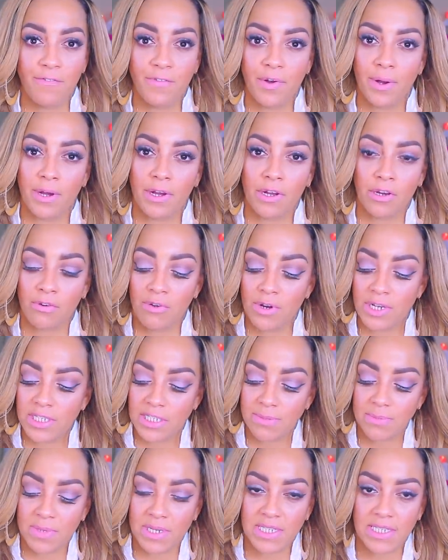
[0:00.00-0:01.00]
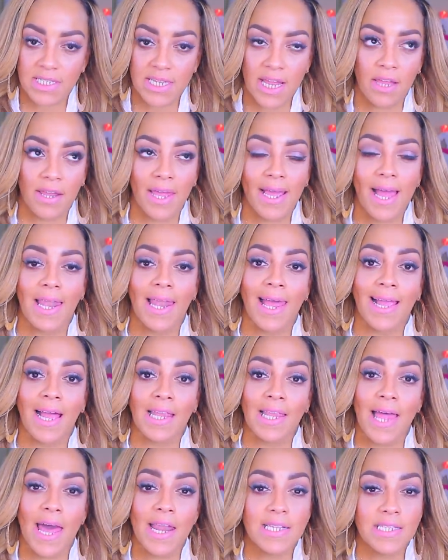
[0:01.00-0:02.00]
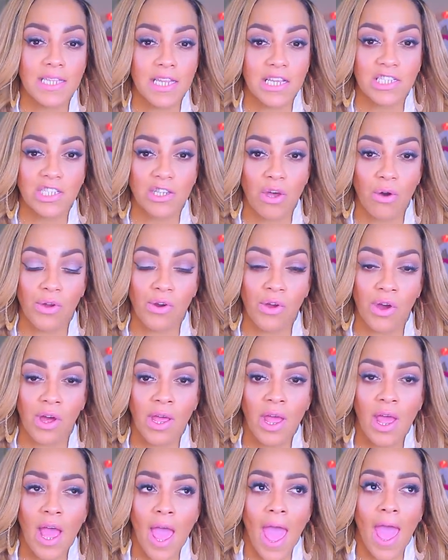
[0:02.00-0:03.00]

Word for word: for Christmas sale they got like a lot of sales going on